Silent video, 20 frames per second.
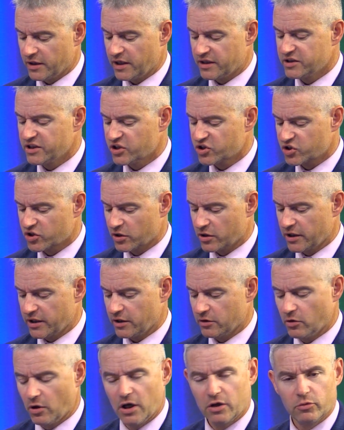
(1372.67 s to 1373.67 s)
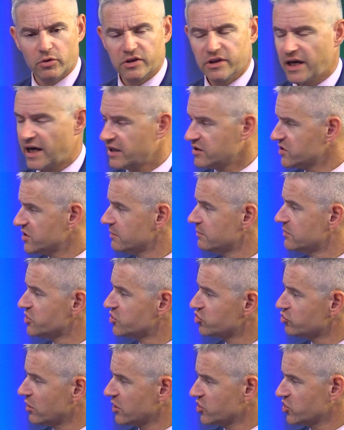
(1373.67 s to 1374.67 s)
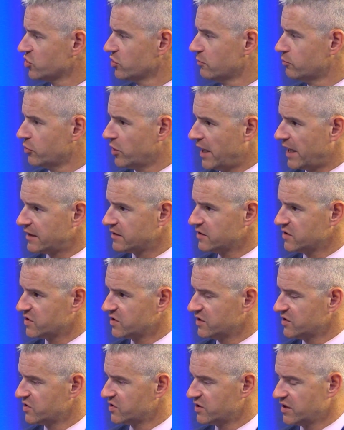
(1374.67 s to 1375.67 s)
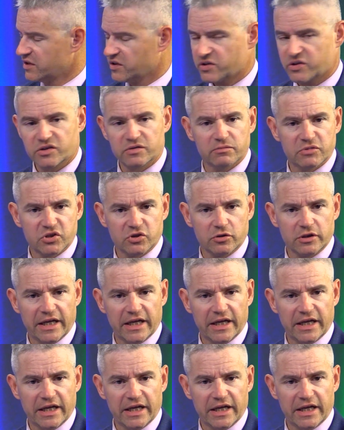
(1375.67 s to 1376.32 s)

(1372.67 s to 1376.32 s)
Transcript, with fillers: Additionally, along with that, some instructional practices, as Mr.